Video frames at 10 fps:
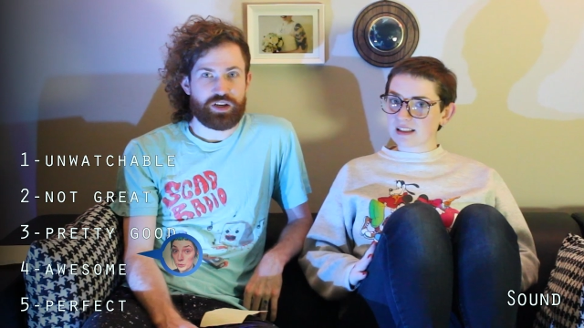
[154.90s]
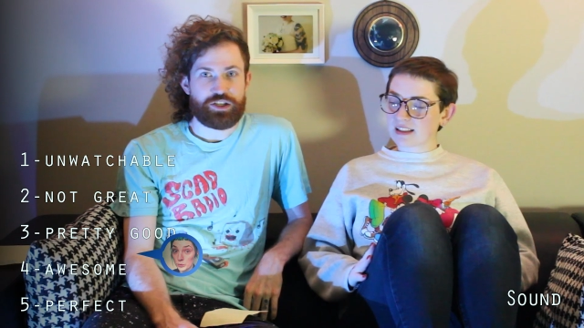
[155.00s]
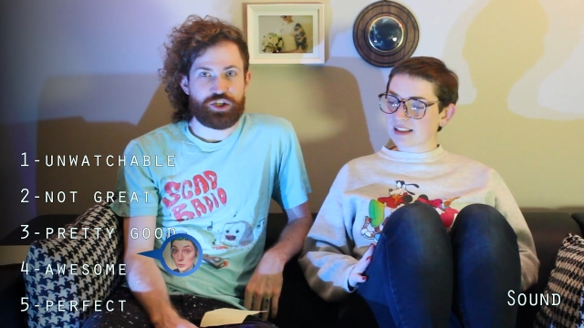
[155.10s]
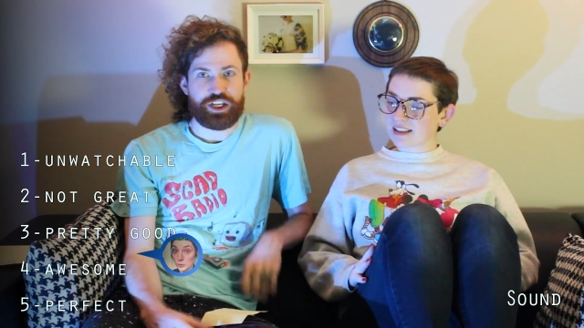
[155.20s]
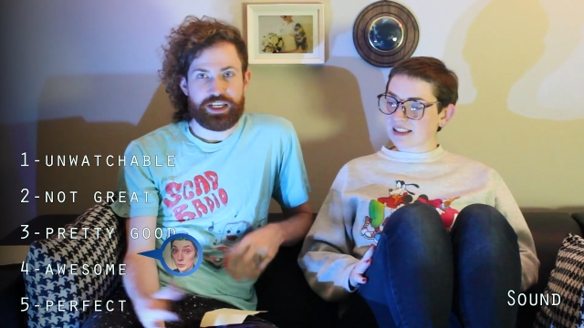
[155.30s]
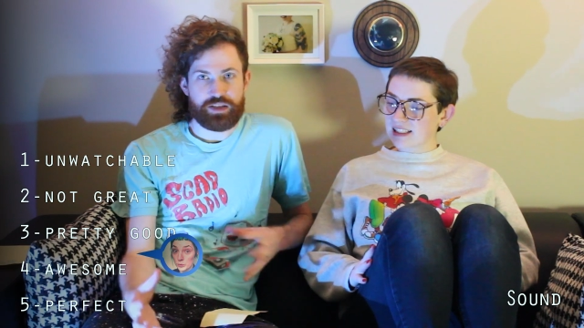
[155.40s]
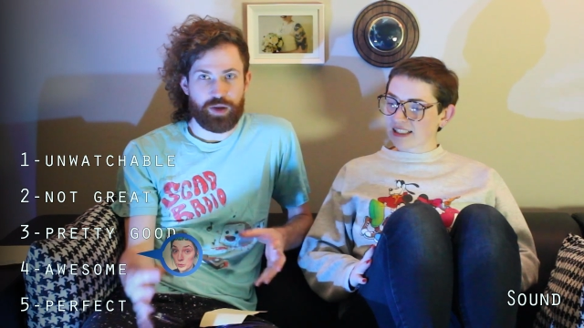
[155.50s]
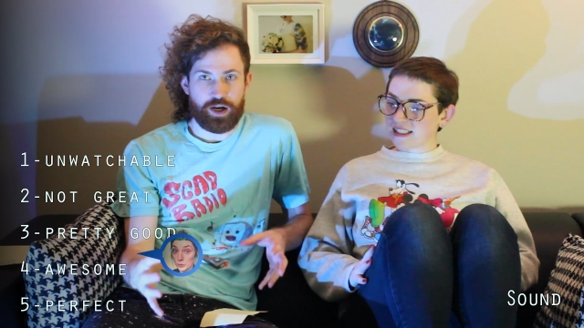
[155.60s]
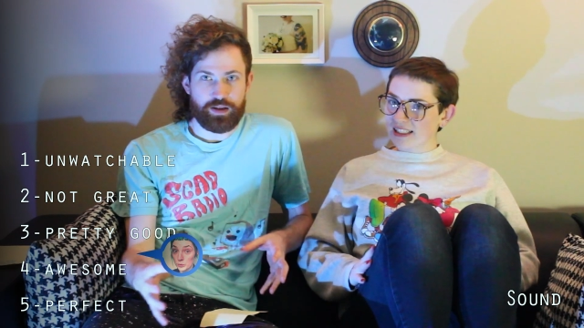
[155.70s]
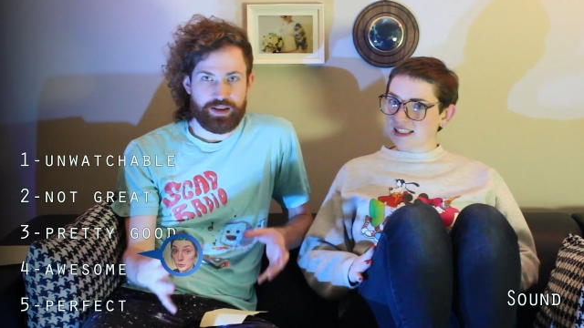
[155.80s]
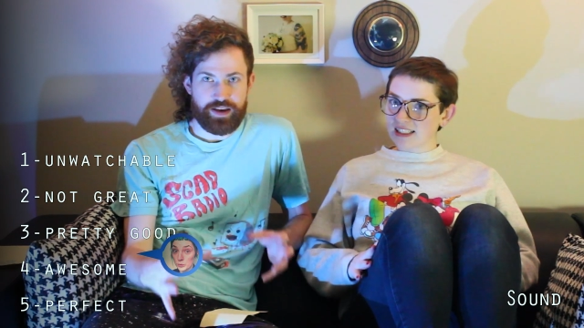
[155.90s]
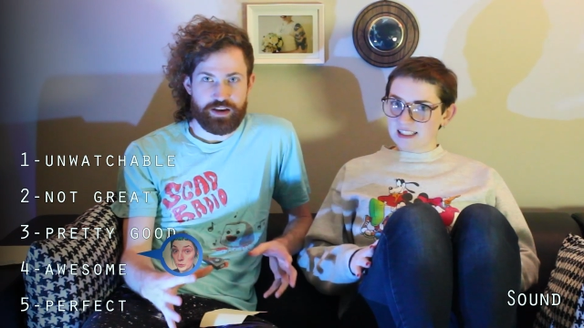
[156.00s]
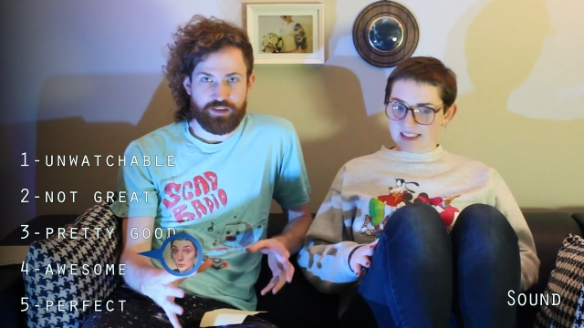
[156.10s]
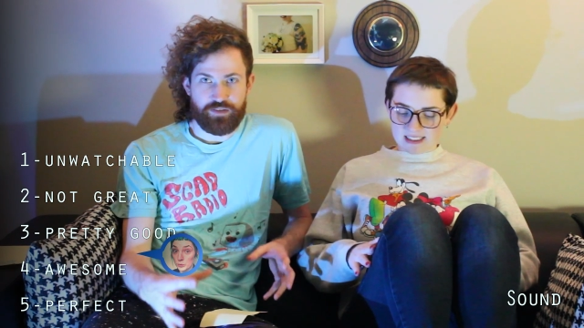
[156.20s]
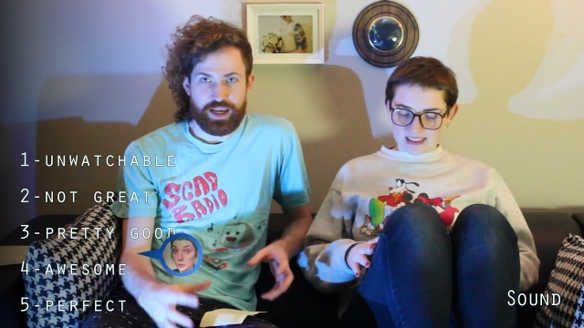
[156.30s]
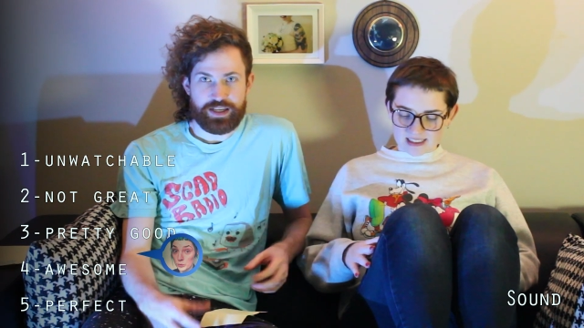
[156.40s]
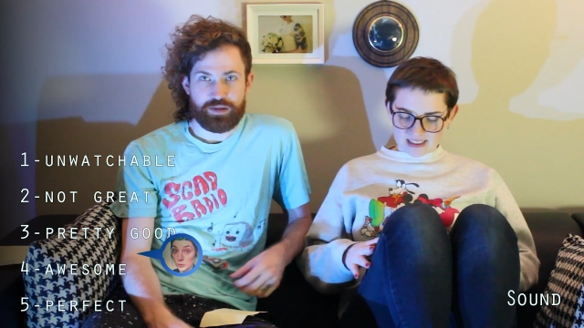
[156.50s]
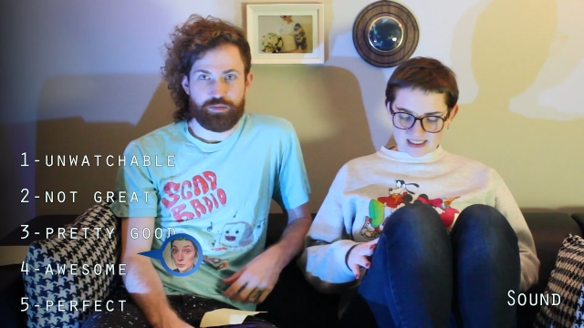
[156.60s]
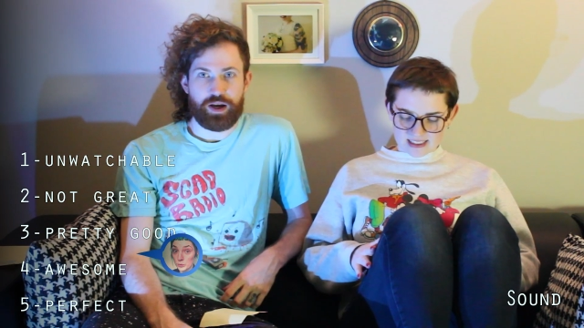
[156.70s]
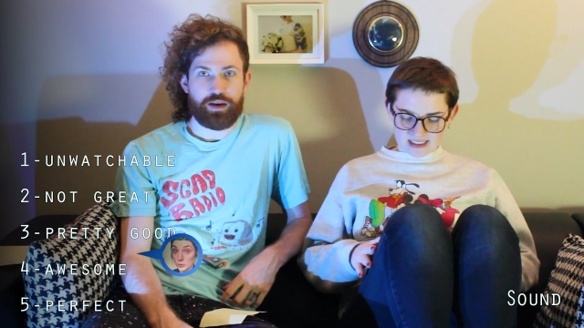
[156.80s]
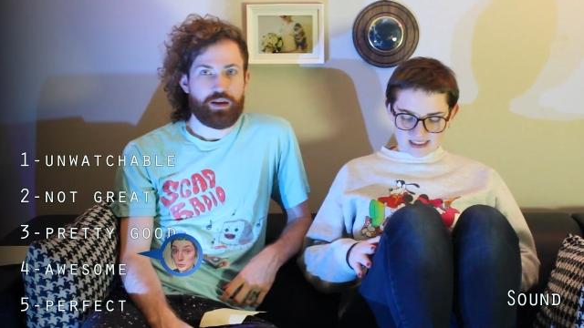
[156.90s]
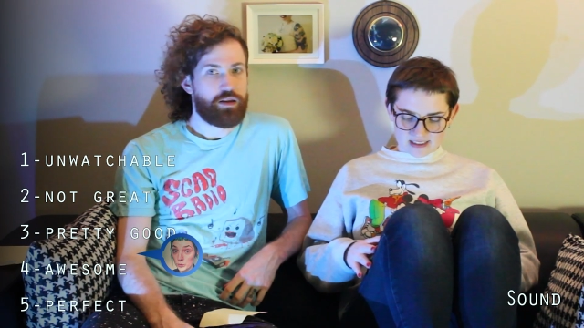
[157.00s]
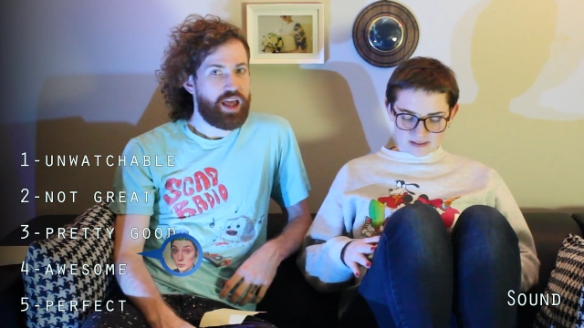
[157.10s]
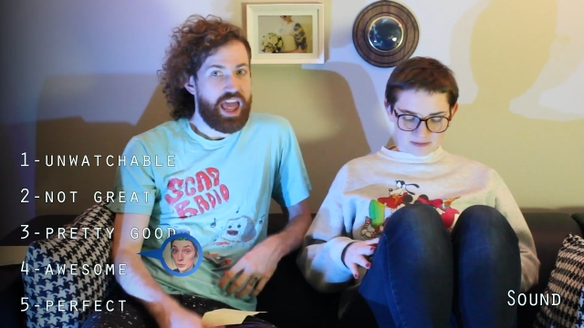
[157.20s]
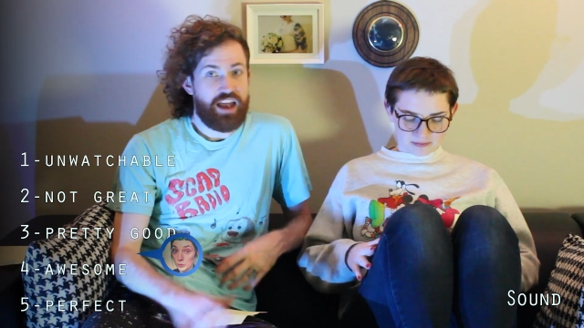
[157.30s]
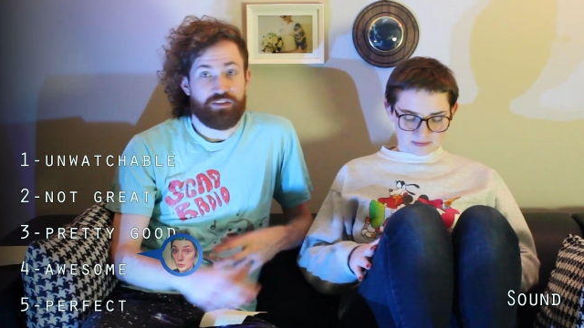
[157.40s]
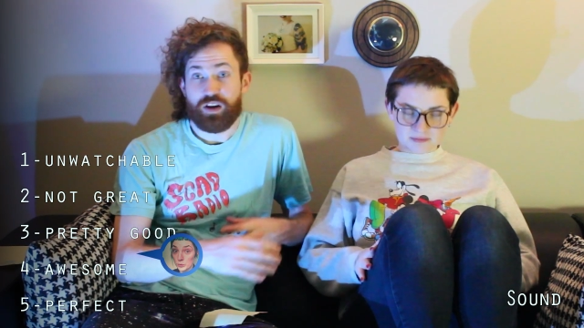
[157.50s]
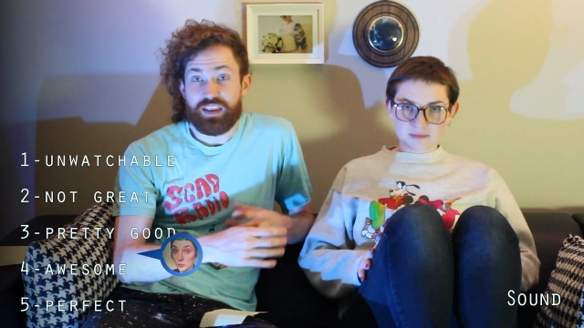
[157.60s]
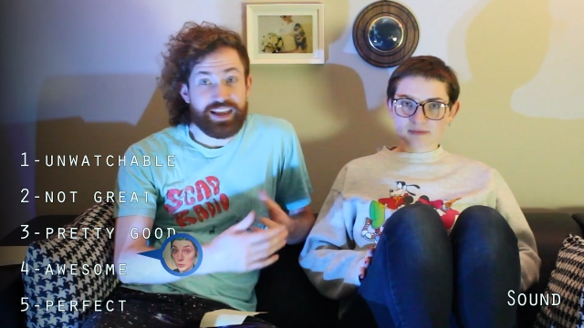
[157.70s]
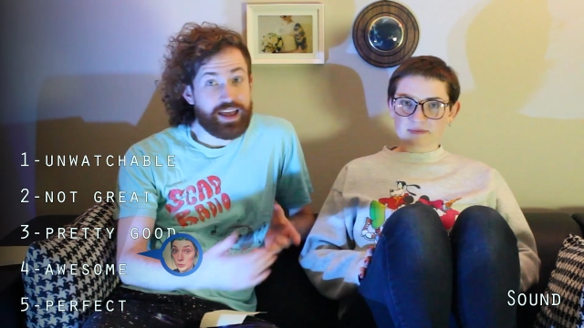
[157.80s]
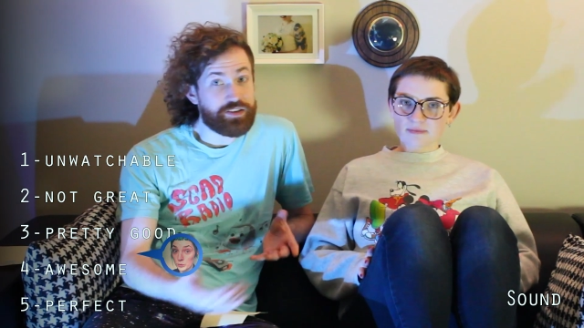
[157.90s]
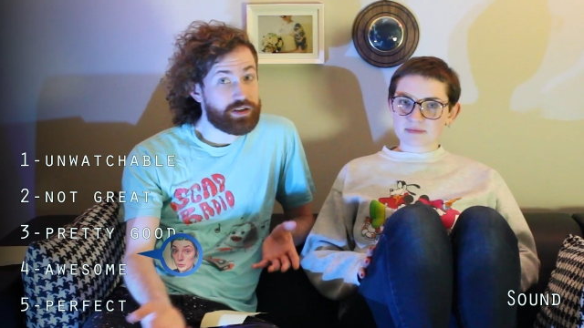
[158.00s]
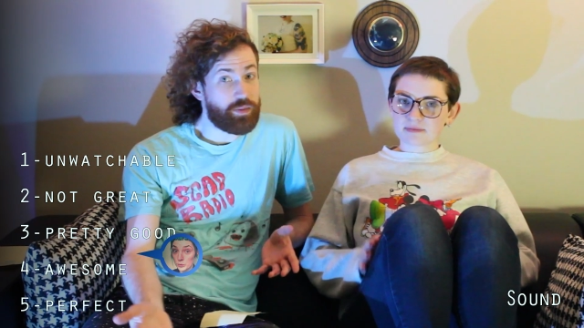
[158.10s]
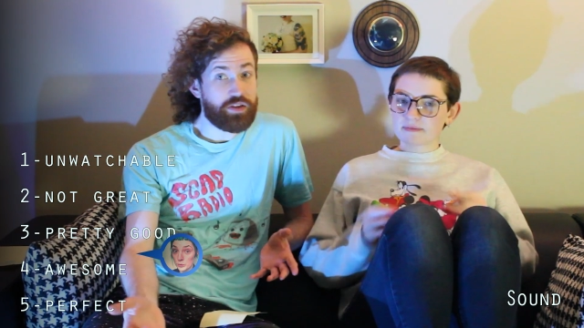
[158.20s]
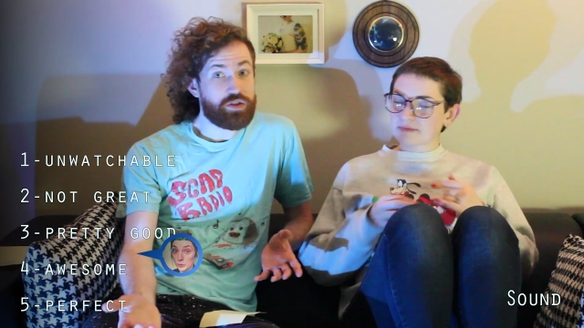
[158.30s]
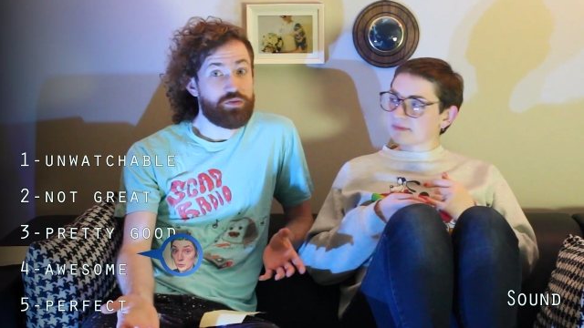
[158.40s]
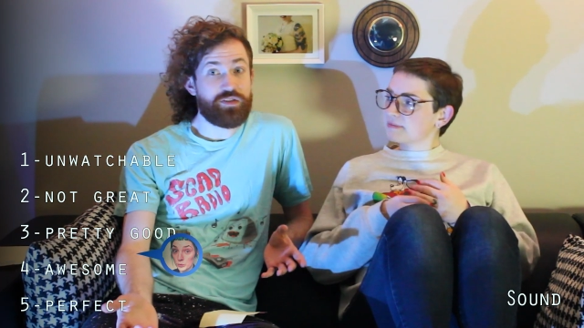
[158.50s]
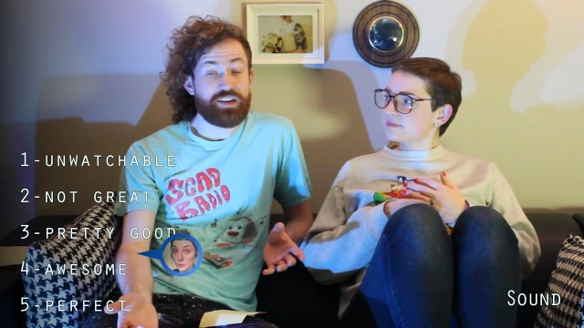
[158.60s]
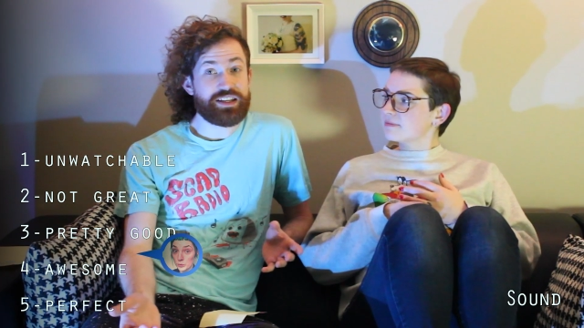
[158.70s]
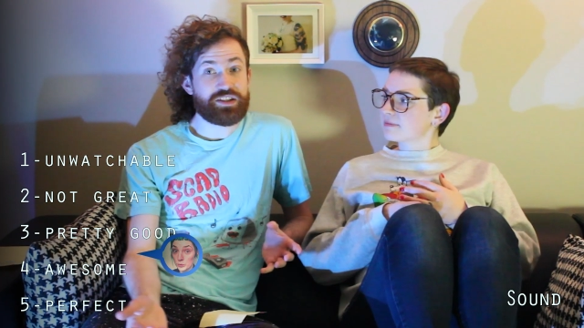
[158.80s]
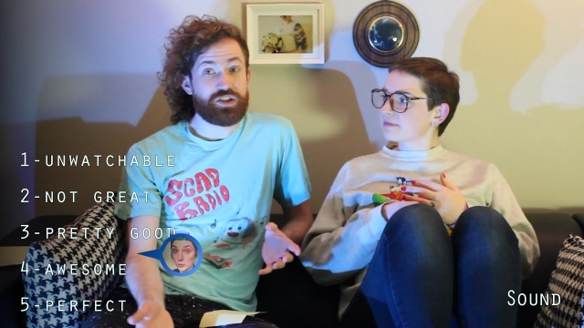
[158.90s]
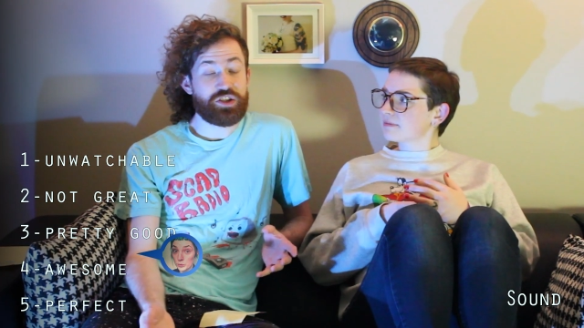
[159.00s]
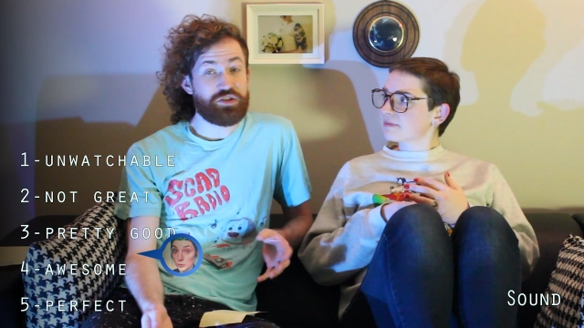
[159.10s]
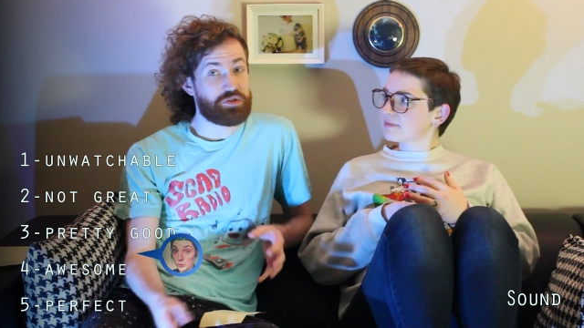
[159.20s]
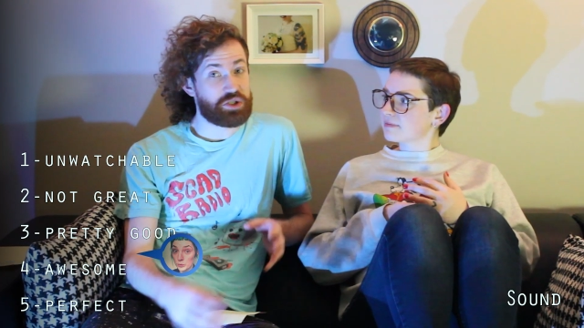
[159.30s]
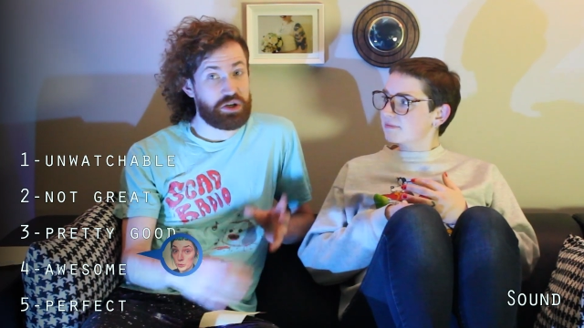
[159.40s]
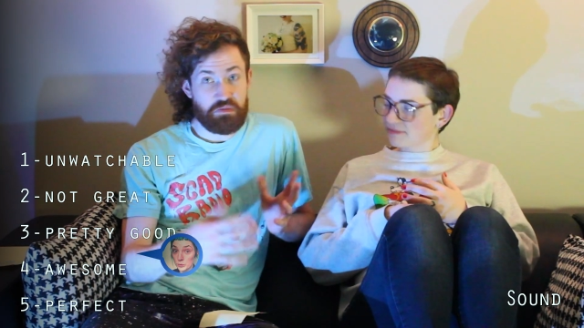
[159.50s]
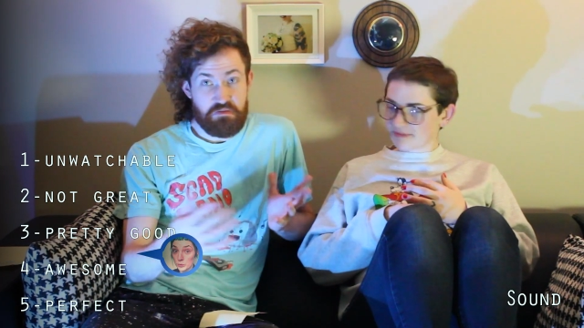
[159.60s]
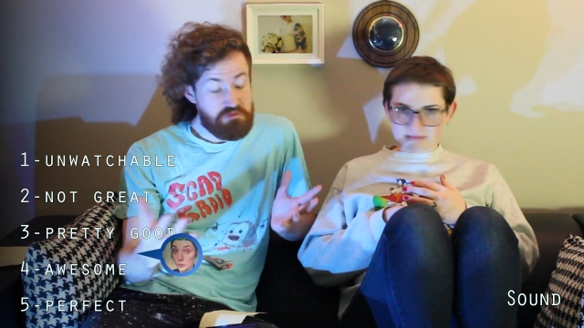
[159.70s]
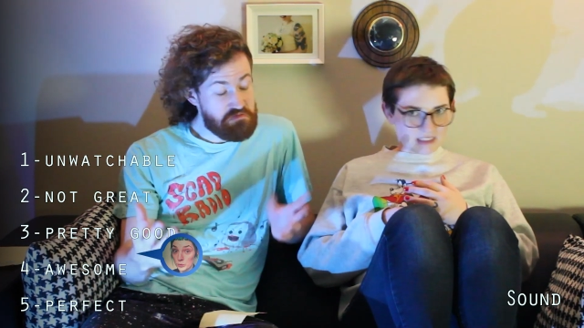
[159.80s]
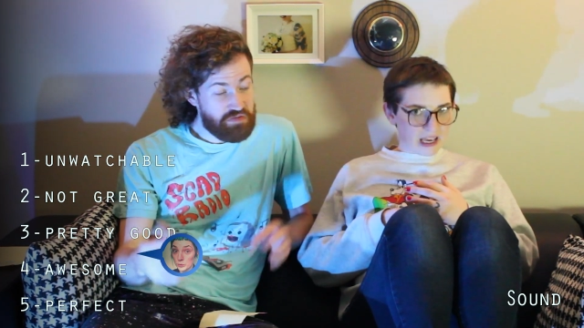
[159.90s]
Speaker 1: very cheeseball and in your face, but everything else about the movie is too, so.